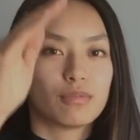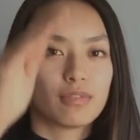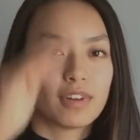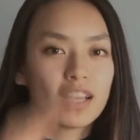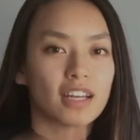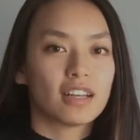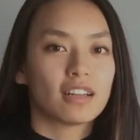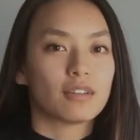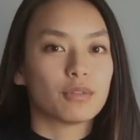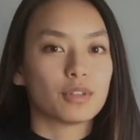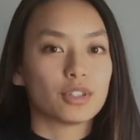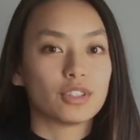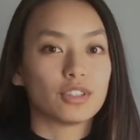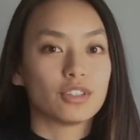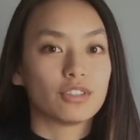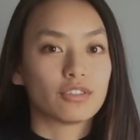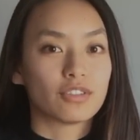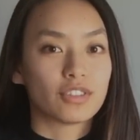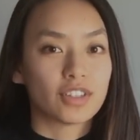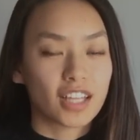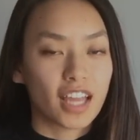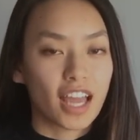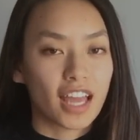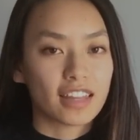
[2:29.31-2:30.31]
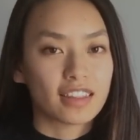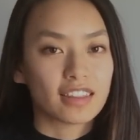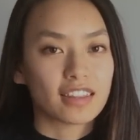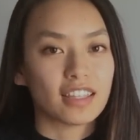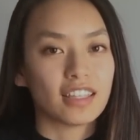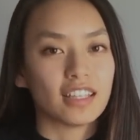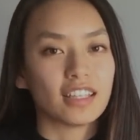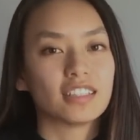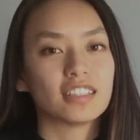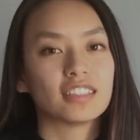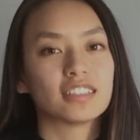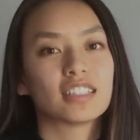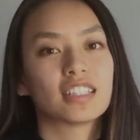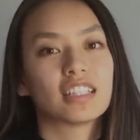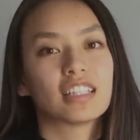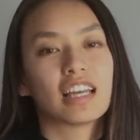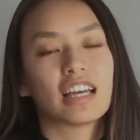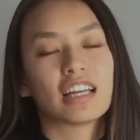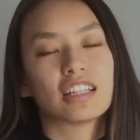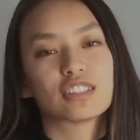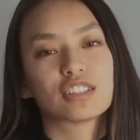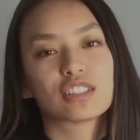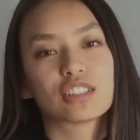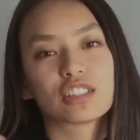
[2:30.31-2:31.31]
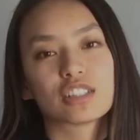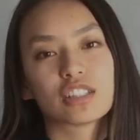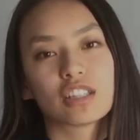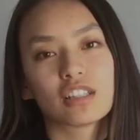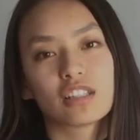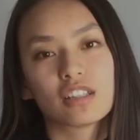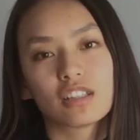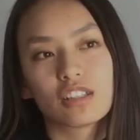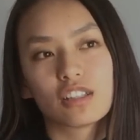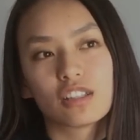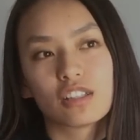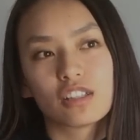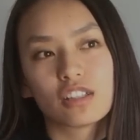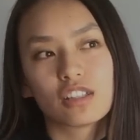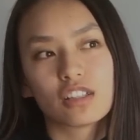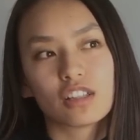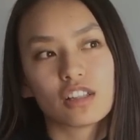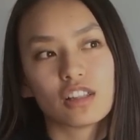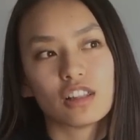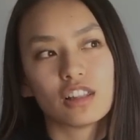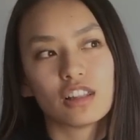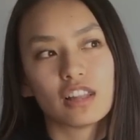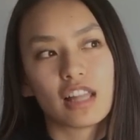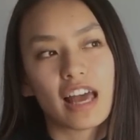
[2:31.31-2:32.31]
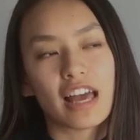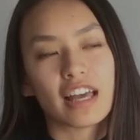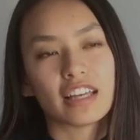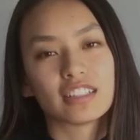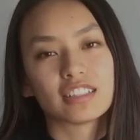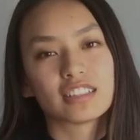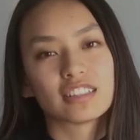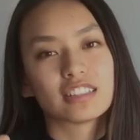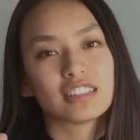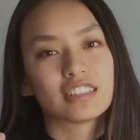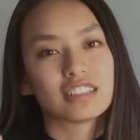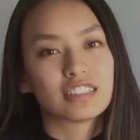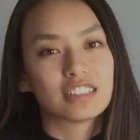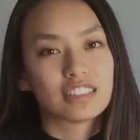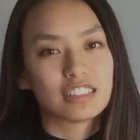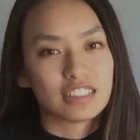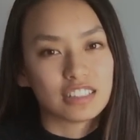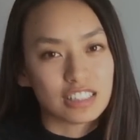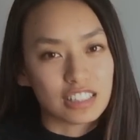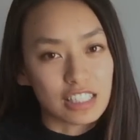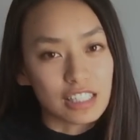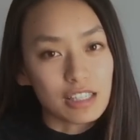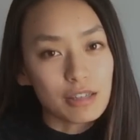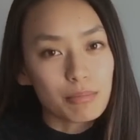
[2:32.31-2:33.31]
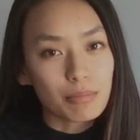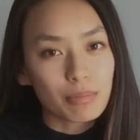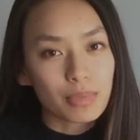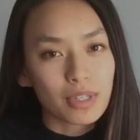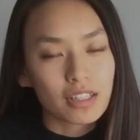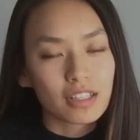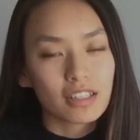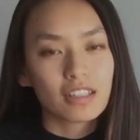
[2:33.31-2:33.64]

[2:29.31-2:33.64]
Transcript: rate at which you forget things gets less steep,